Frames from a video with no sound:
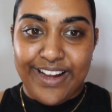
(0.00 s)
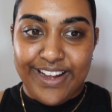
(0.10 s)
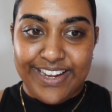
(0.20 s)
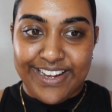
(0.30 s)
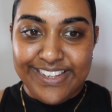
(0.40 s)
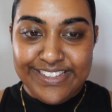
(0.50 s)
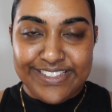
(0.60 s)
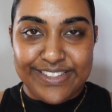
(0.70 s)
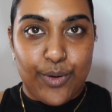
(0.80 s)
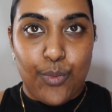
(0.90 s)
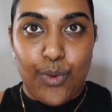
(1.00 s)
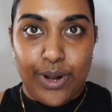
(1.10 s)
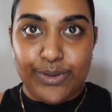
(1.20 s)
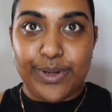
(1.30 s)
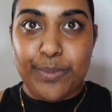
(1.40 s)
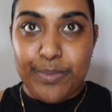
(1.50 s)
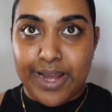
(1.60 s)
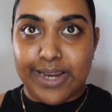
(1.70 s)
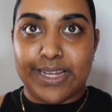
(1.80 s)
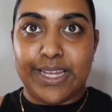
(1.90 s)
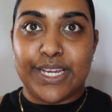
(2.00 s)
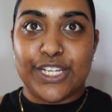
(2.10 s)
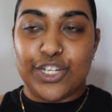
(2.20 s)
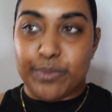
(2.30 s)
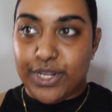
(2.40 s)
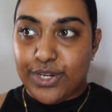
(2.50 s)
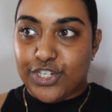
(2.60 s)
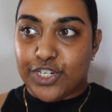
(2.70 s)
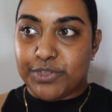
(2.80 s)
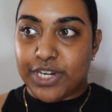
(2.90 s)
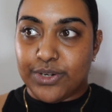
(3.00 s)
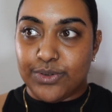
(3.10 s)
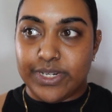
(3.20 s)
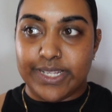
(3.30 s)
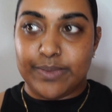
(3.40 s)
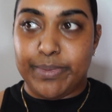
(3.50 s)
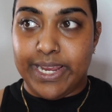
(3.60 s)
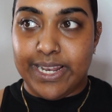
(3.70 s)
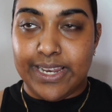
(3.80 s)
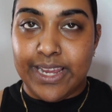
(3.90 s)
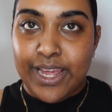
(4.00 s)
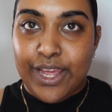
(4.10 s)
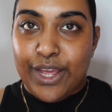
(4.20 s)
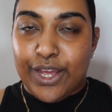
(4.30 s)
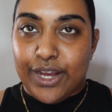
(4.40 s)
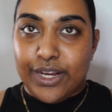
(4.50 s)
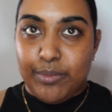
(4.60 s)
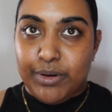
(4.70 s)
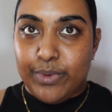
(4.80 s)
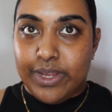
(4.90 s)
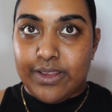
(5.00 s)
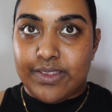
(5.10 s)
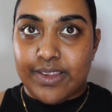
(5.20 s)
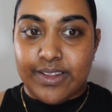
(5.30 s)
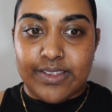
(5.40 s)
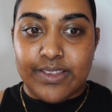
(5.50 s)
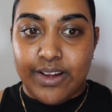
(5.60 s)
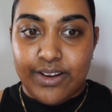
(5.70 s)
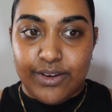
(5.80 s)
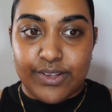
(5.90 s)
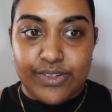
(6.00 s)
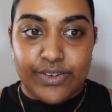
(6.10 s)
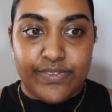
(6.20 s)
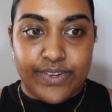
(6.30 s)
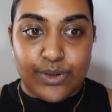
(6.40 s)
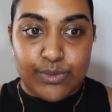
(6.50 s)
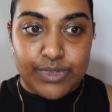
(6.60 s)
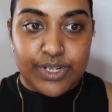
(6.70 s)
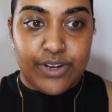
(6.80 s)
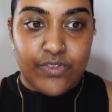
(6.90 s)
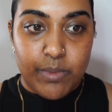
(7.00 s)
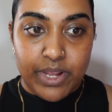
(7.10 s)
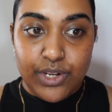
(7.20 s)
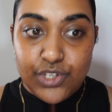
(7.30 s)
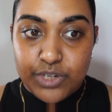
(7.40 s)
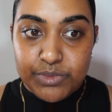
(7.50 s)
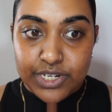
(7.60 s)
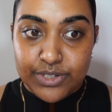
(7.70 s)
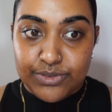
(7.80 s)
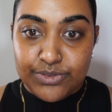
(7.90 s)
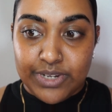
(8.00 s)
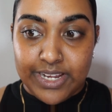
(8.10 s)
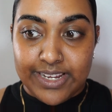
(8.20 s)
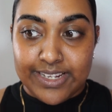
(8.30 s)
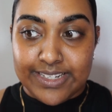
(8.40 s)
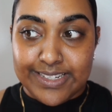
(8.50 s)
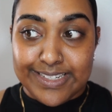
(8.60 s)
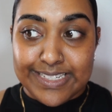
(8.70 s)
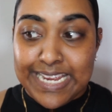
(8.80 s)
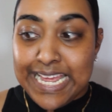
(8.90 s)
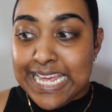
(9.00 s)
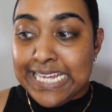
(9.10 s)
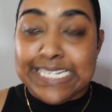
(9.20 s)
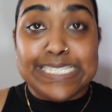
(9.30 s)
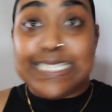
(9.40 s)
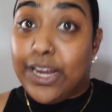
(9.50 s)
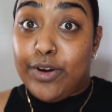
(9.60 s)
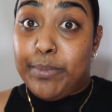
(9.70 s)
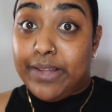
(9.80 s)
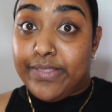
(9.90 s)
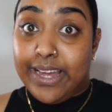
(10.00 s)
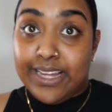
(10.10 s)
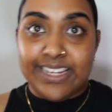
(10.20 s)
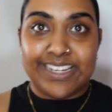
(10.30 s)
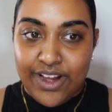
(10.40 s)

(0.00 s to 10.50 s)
Hi guys, welcome back to my YouTube channel. It's been a couple of weeks since I last filmed for my YouTube channel and sorry about that.